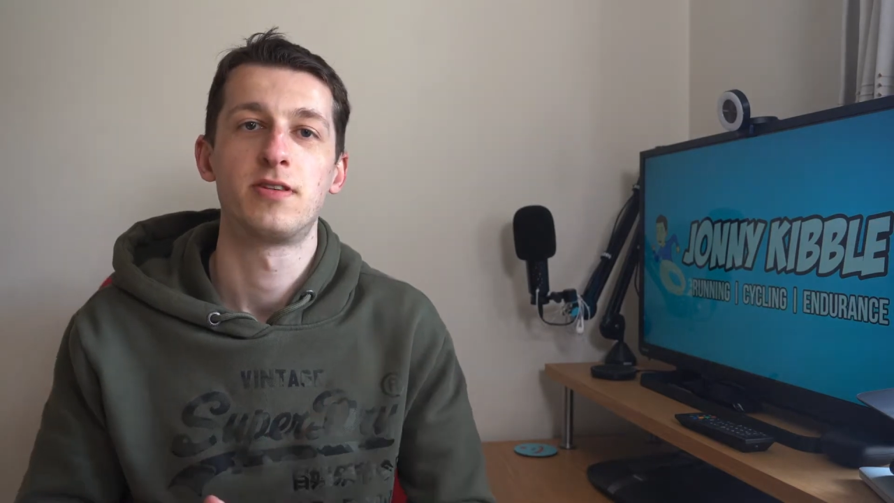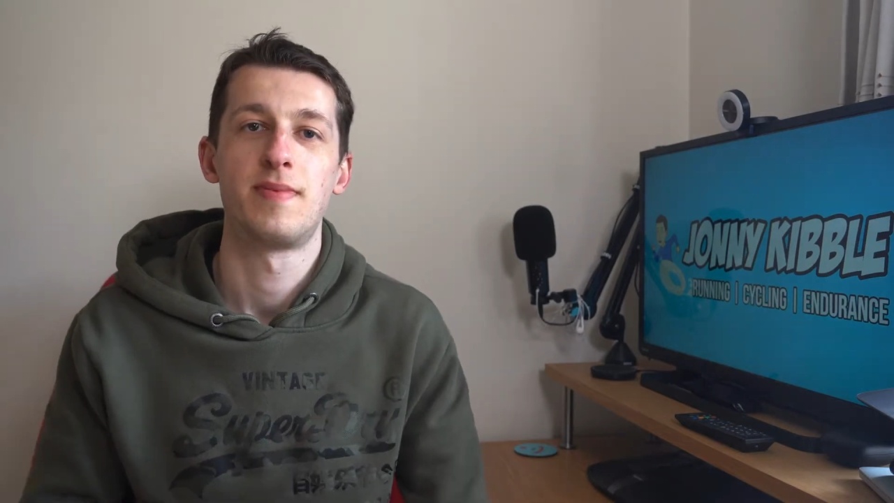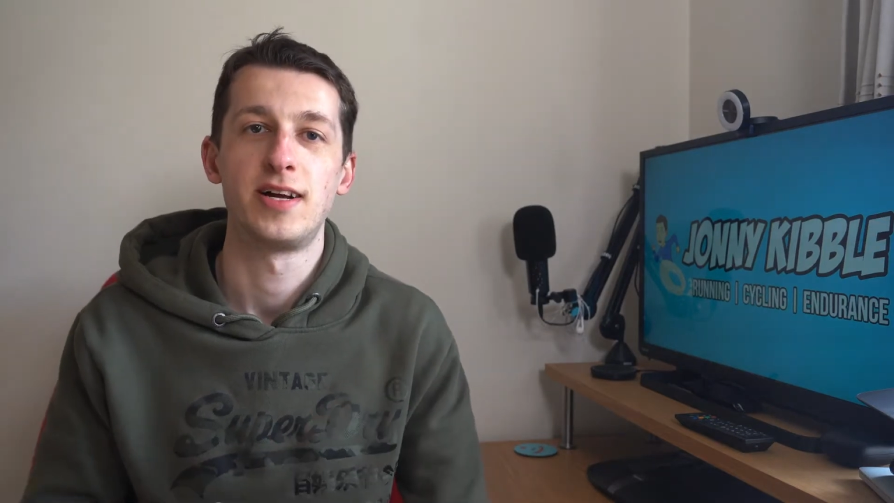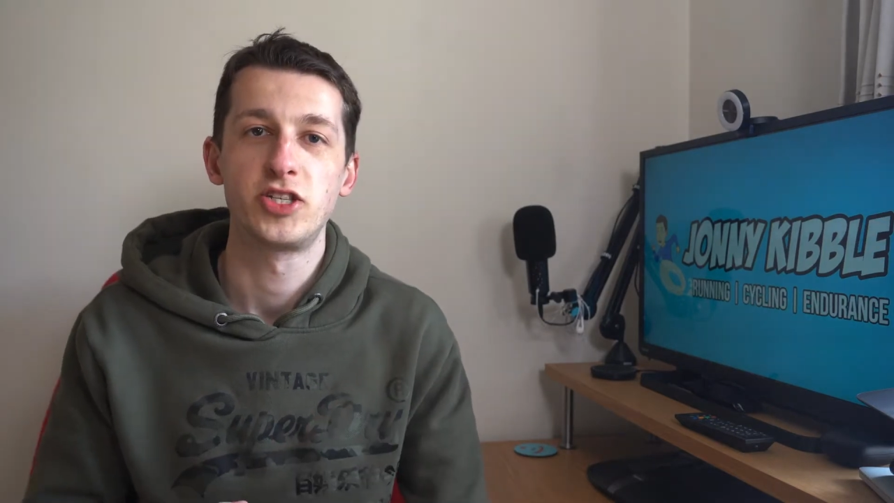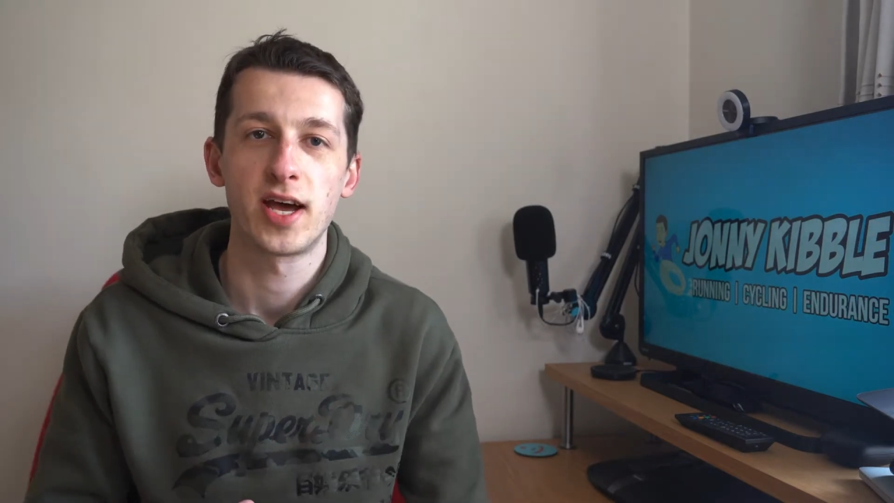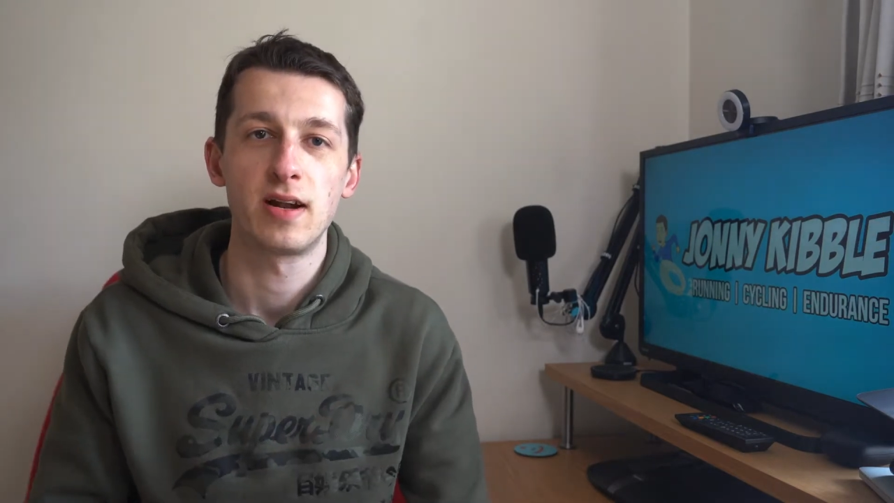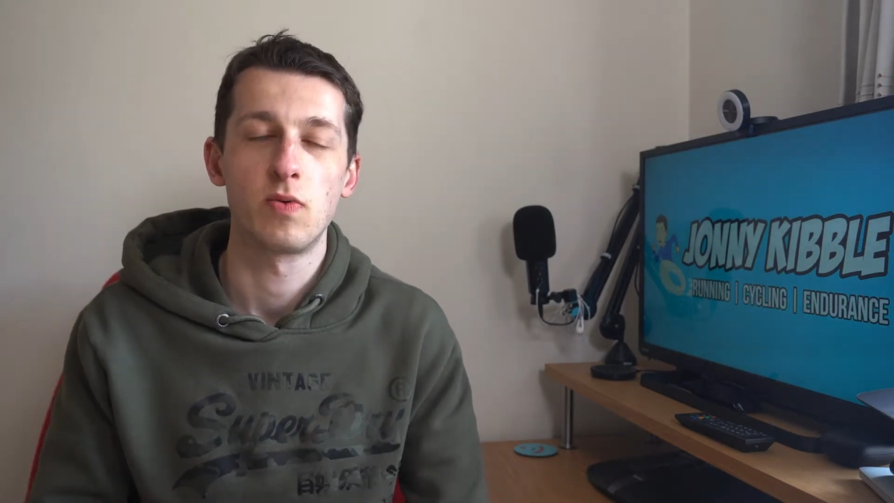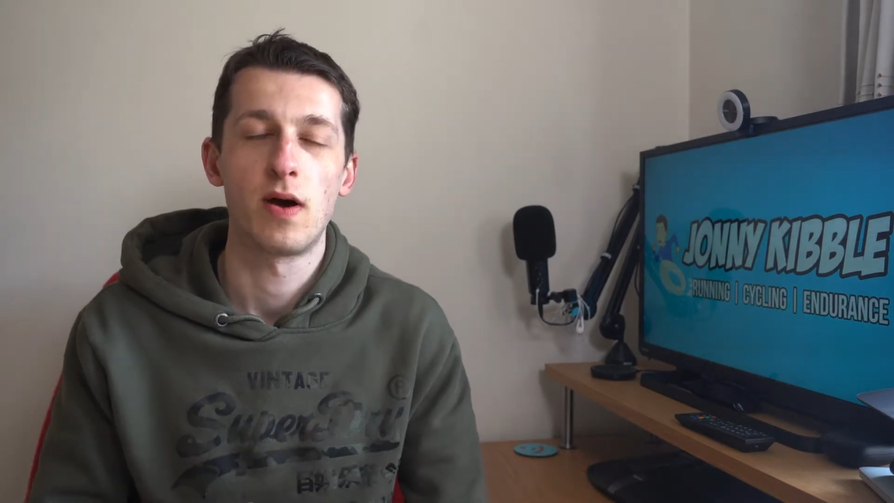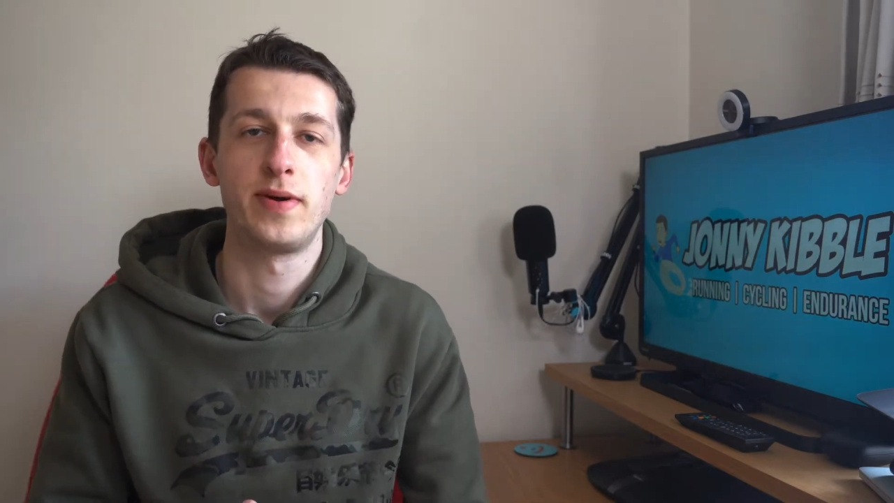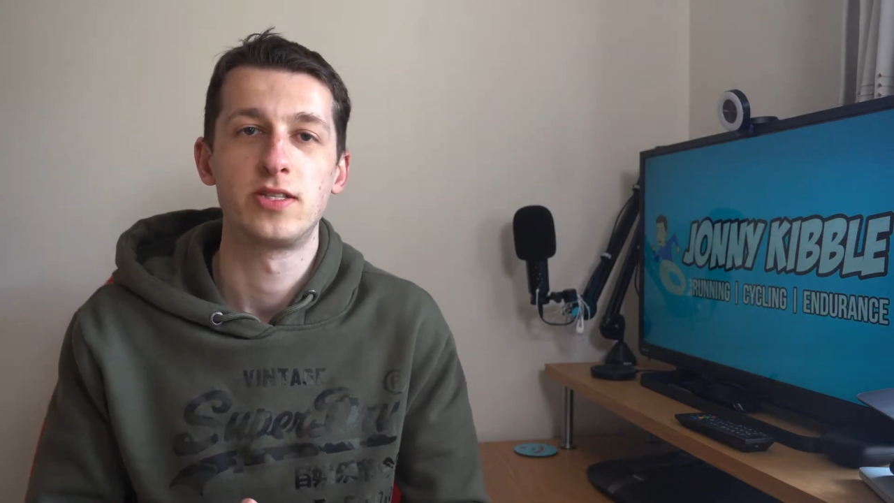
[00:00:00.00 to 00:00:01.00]
to my
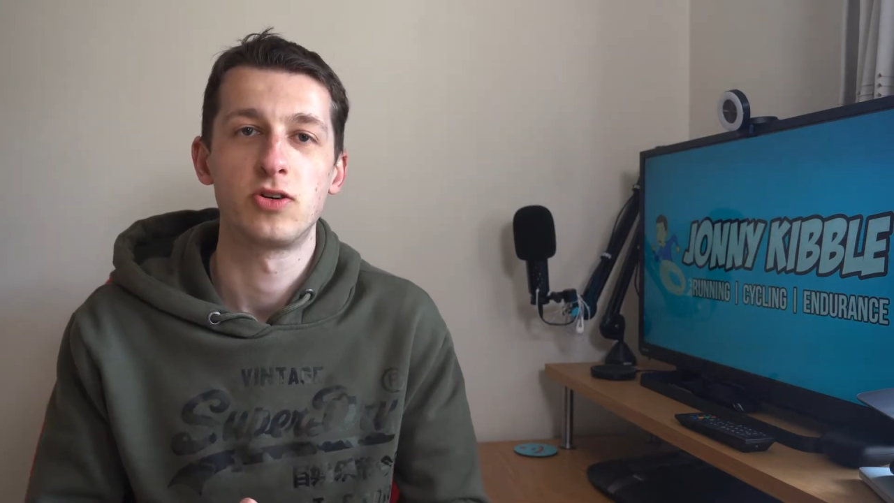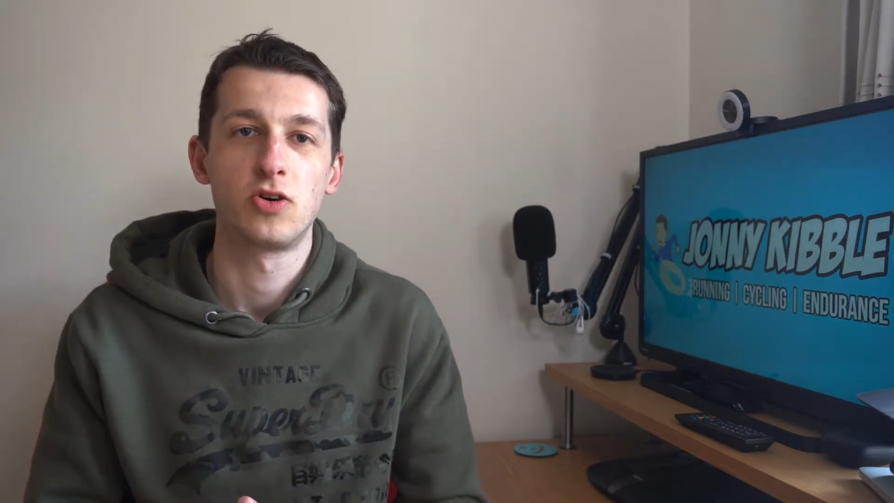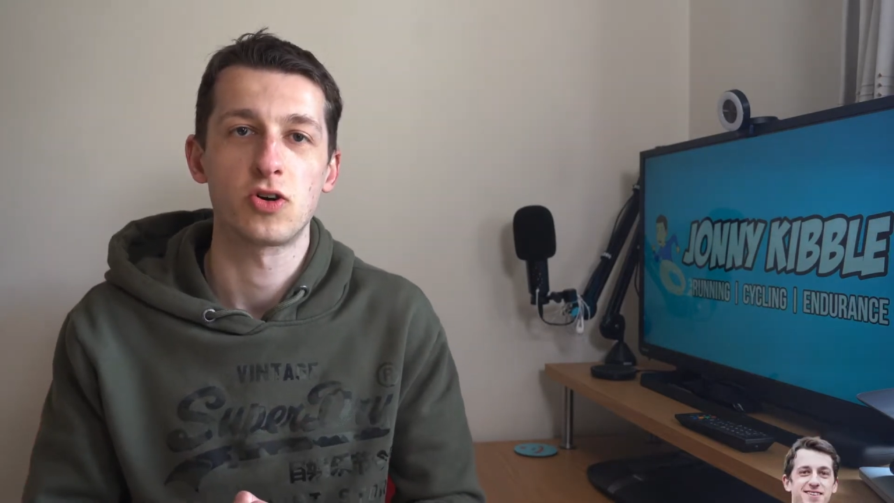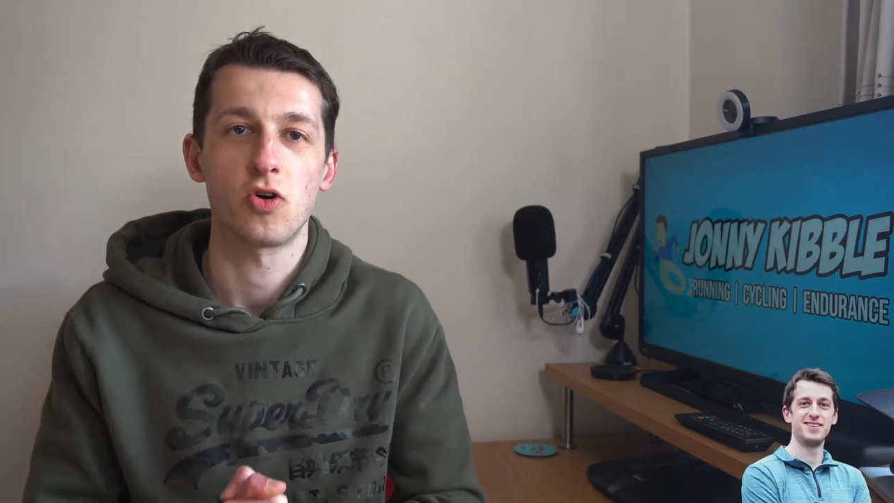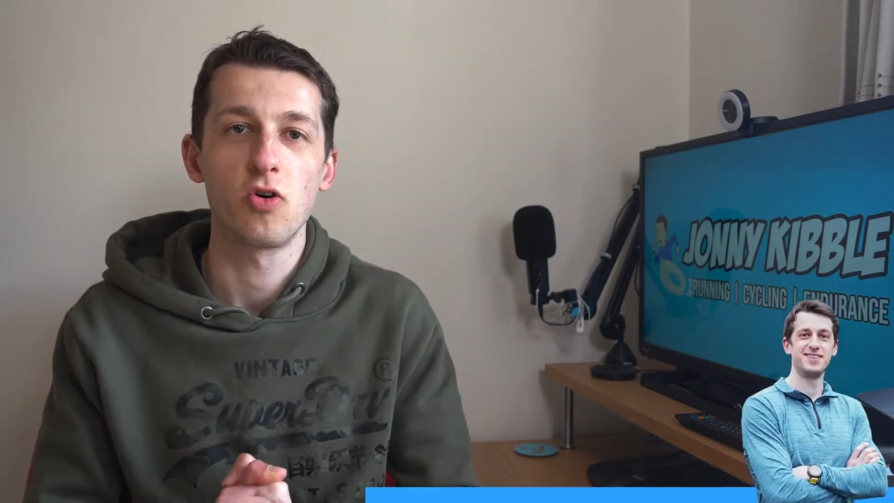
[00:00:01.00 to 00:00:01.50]
channel where we talk